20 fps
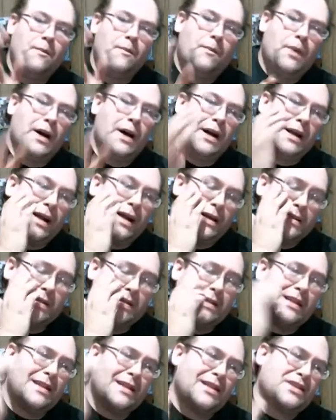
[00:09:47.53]
But as I
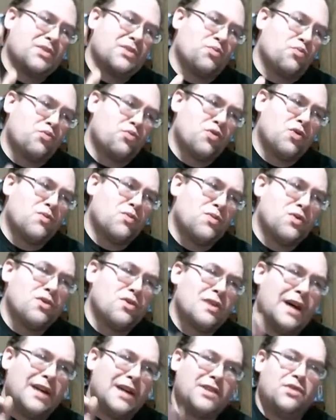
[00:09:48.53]
said, that's a
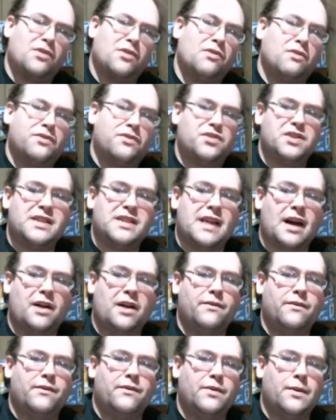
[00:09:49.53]
rumor. I don't know if she's
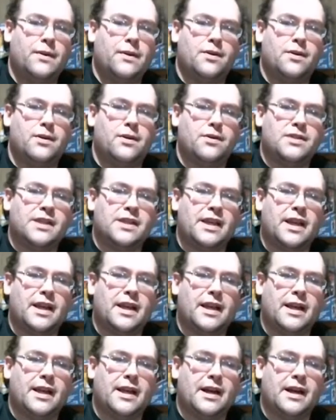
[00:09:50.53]
out from under her
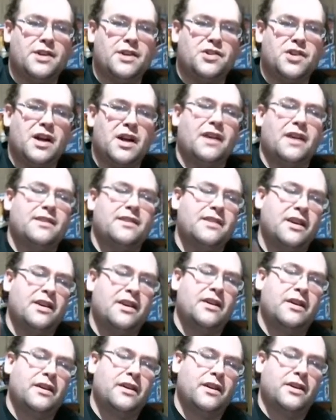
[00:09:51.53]
TNA contract,
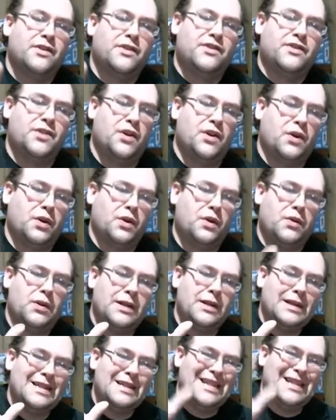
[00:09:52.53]

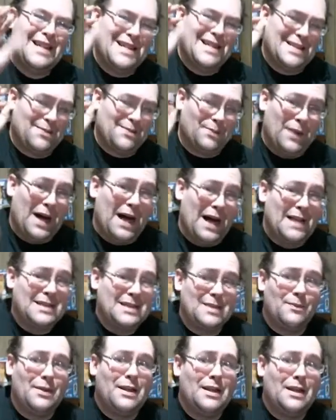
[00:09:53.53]
so it's a
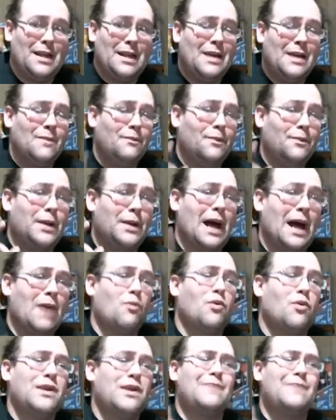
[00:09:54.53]
possibility. But I
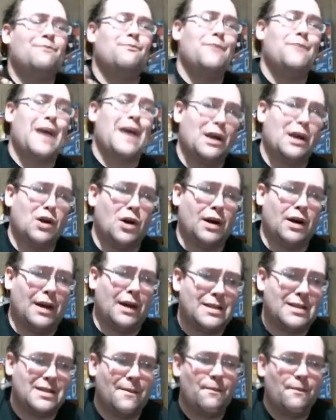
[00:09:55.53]
wouldn't bank on
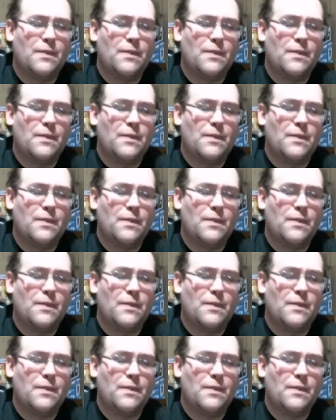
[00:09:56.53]
it.